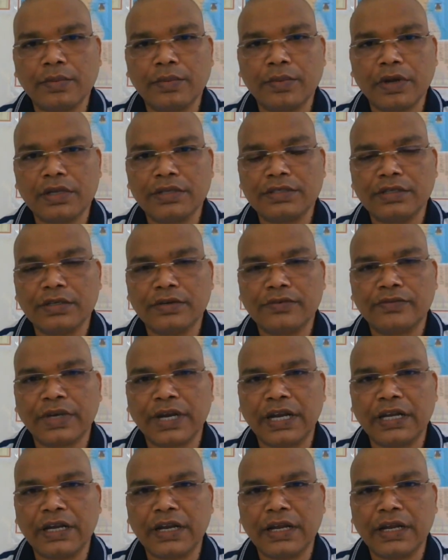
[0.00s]
policy of
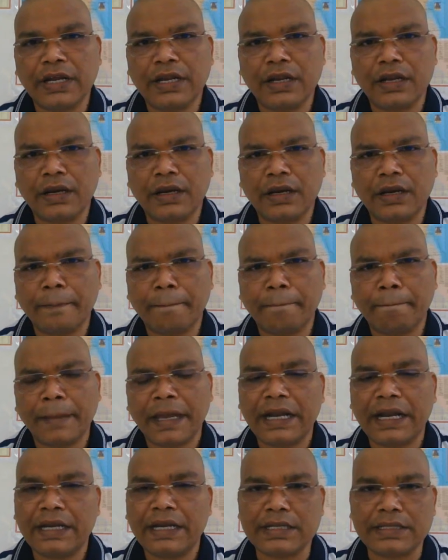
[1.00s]

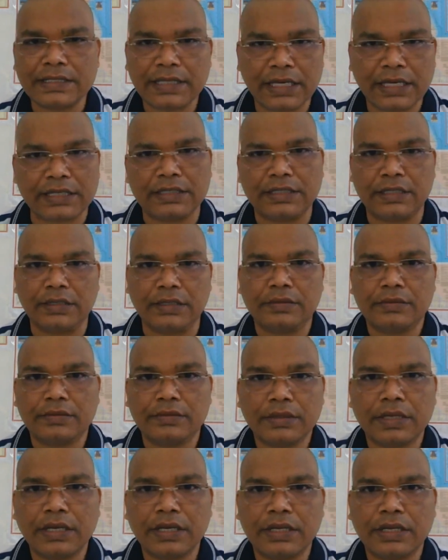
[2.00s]

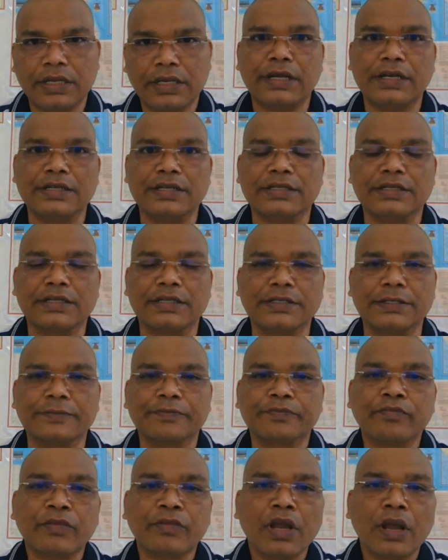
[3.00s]
1986.
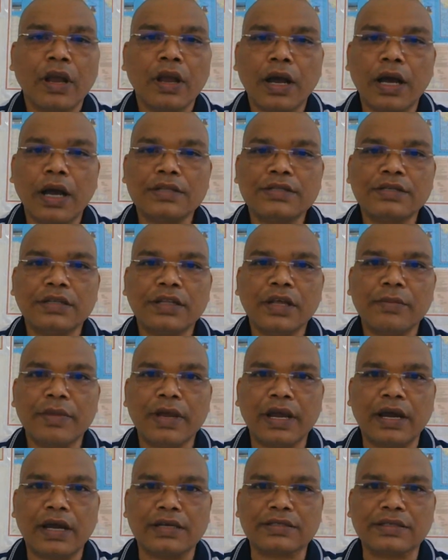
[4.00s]
Also, they
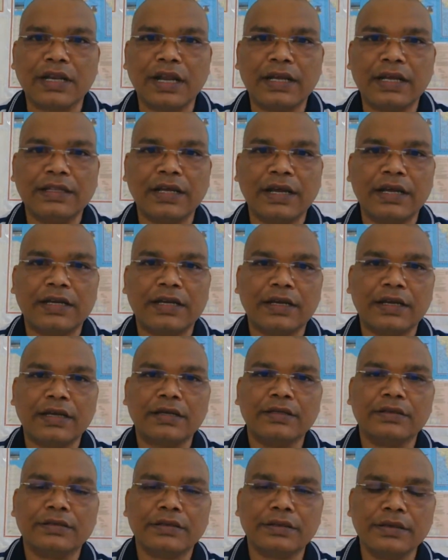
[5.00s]
may ask like
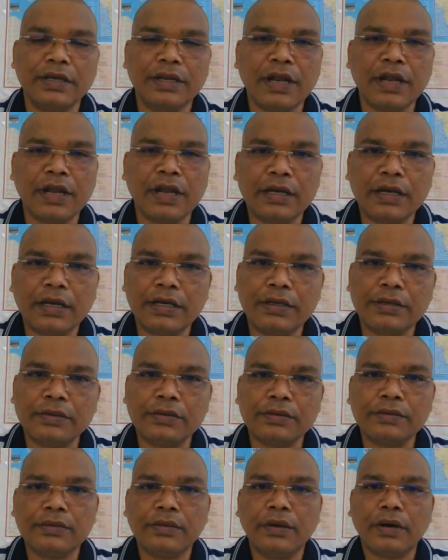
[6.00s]
that. So in order
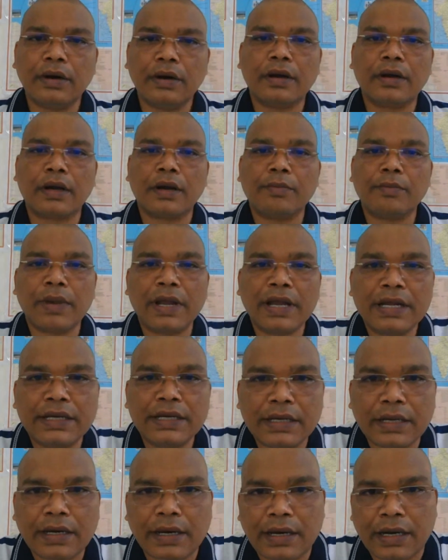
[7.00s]
to reply
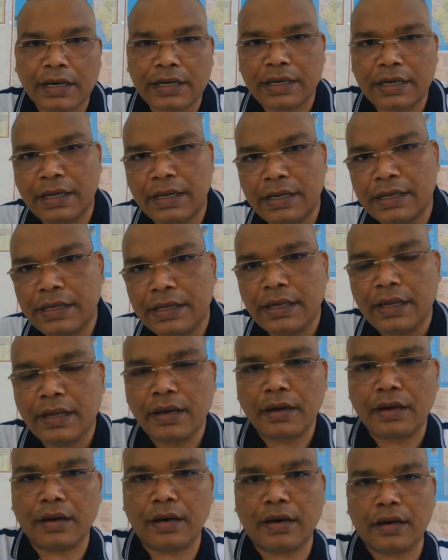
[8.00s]
it correctly
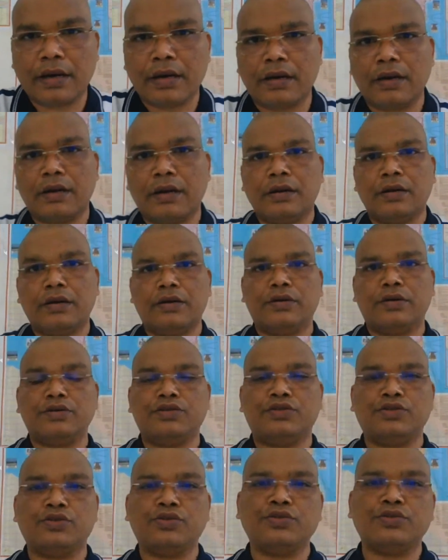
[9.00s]
or
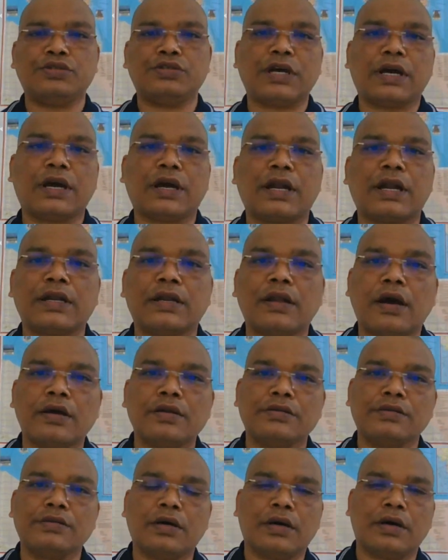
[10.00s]
to choose the correct
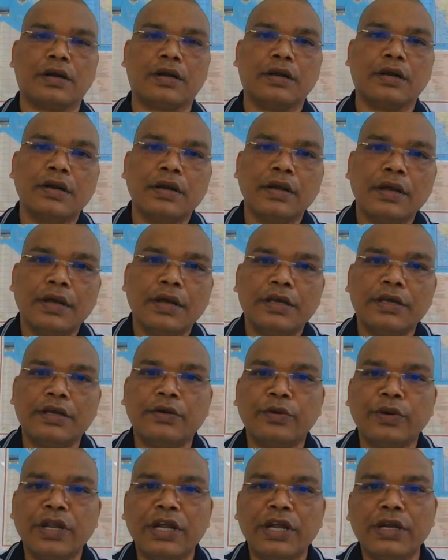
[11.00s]
answer,
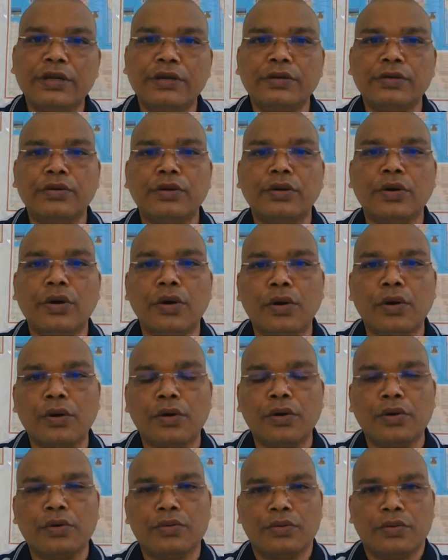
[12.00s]
you need to
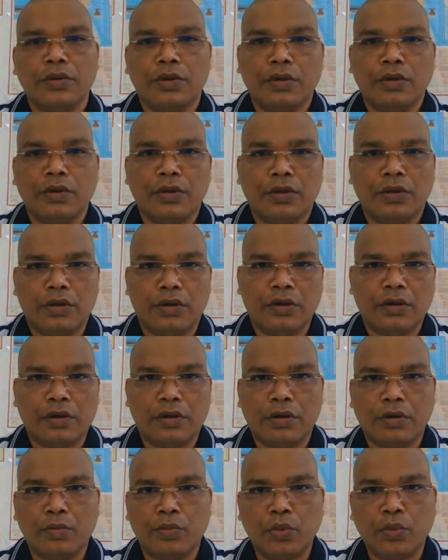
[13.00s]
know
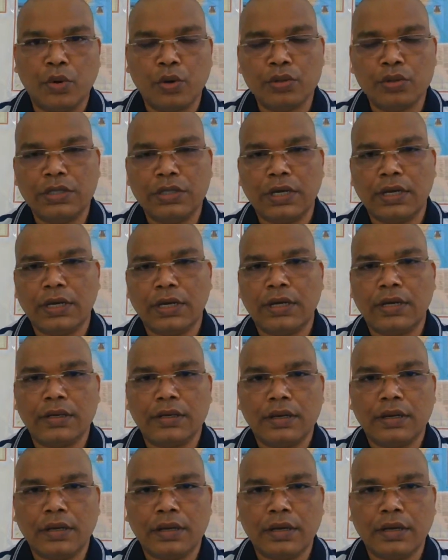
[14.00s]
both
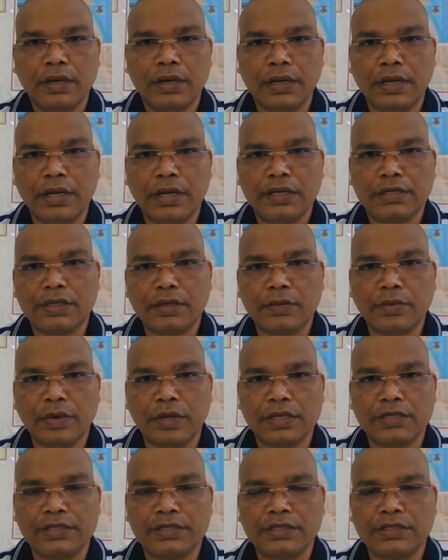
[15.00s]
the education
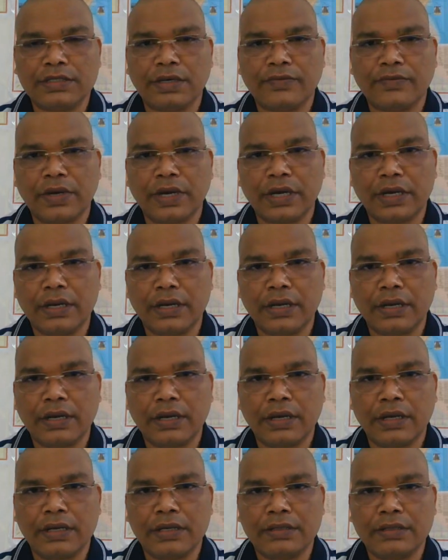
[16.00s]
policies of
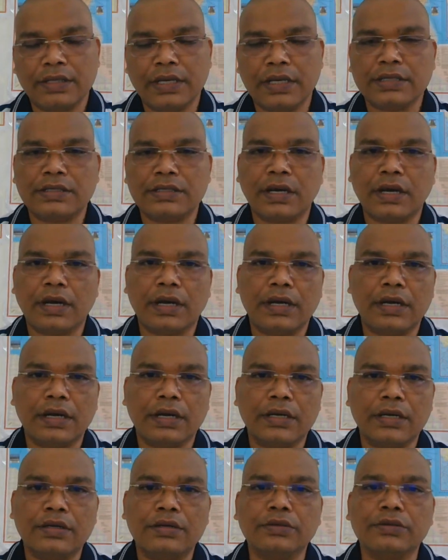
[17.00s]
1996 and
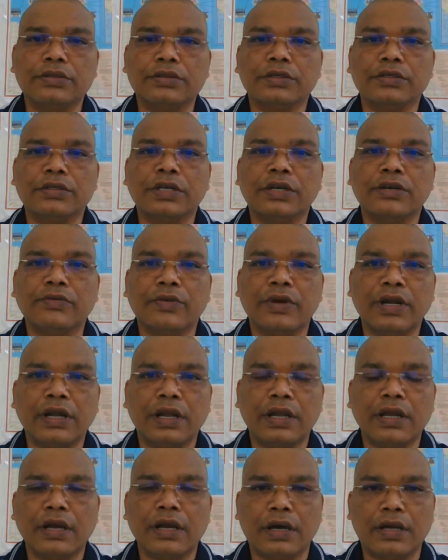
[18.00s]

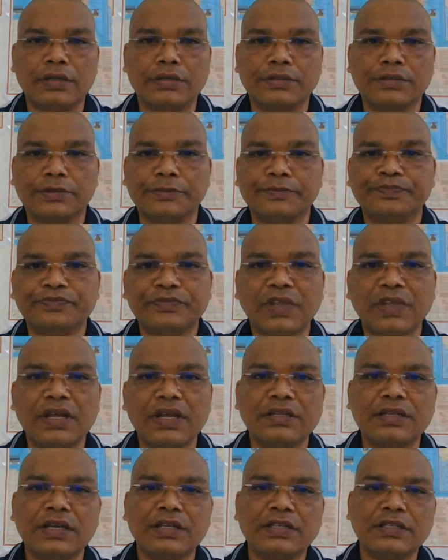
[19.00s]
2020 also,
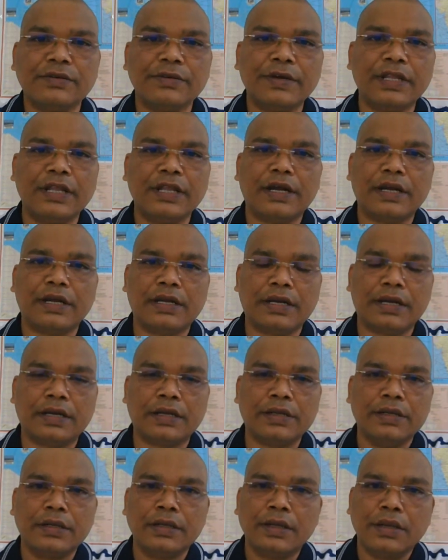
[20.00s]
in such a way
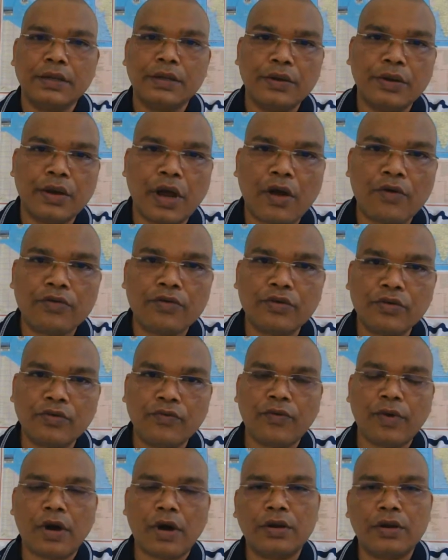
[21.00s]
that you have
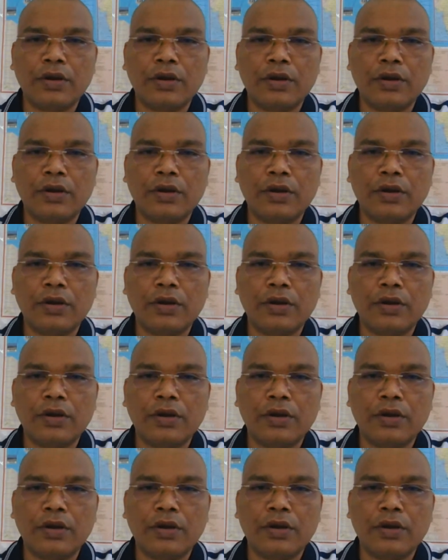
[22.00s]
to follow the
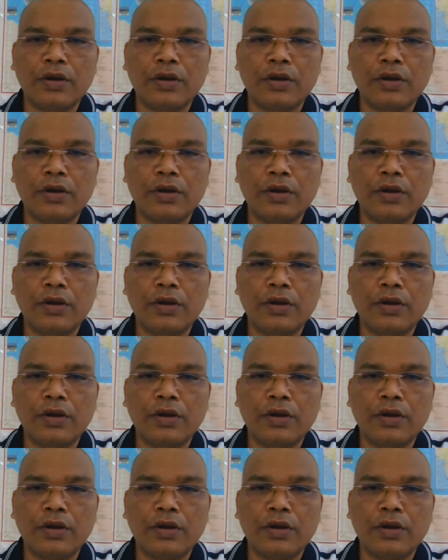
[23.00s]
current affairs,